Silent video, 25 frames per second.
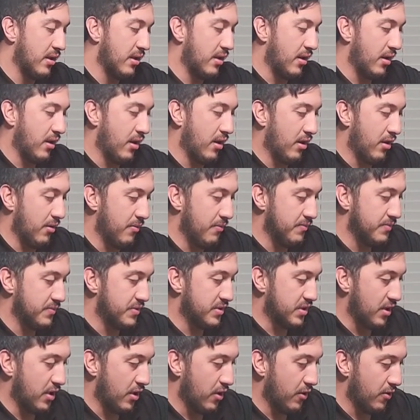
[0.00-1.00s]
Um,
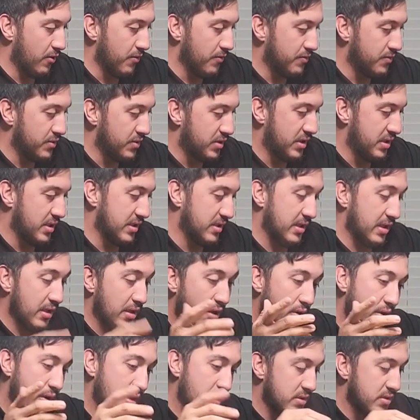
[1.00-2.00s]
so she just said,
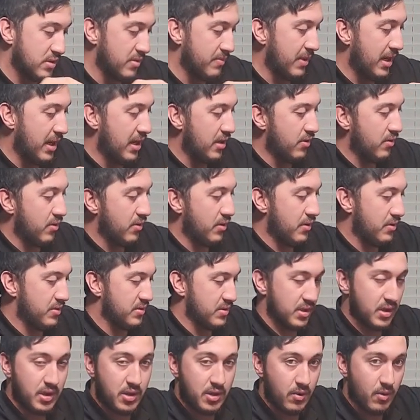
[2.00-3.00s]
oh, here's the manual, and it was
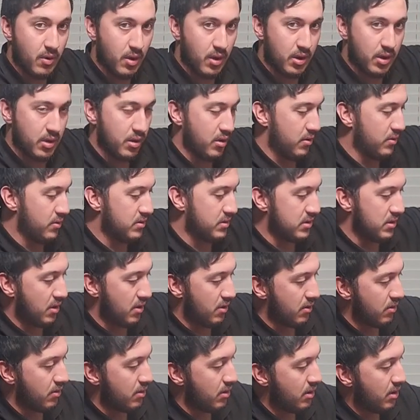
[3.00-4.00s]
a QR code.
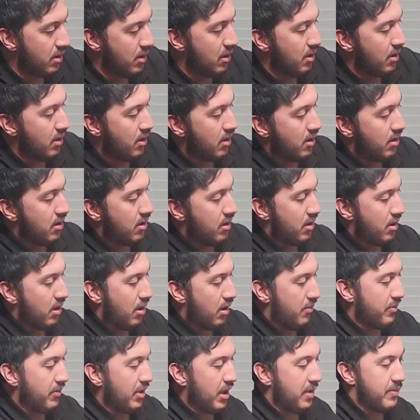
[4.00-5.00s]
So
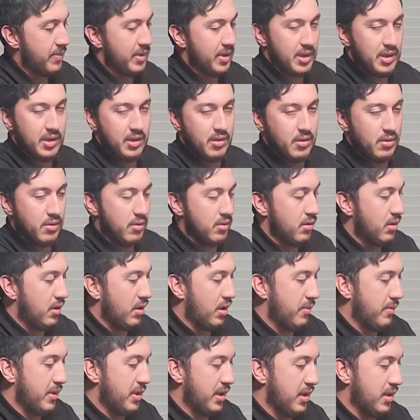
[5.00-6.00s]
um, not a big deal. I
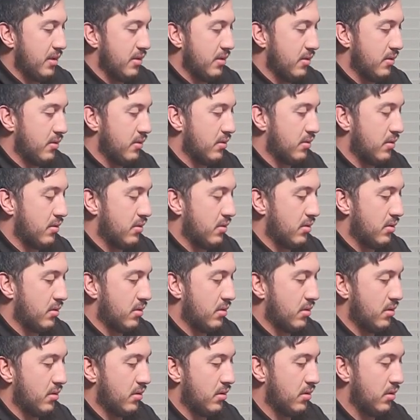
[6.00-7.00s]
mean,
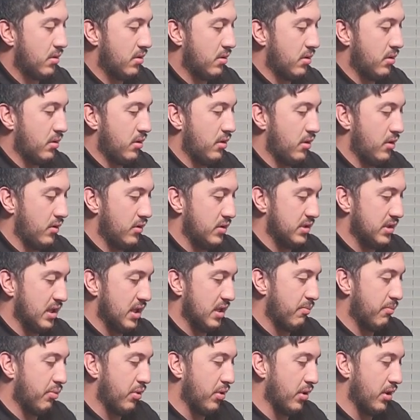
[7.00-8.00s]
you know, just kind
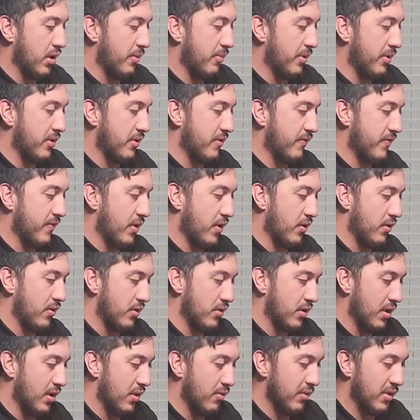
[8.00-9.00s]
of pull it up on your phone.
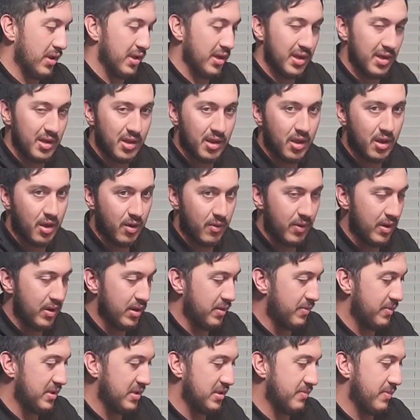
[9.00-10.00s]
You're not really gonna lug around the
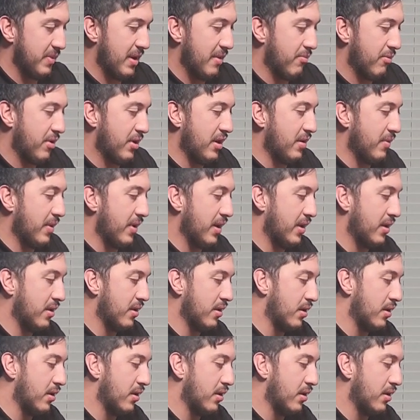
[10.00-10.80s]
piece of paper anyway.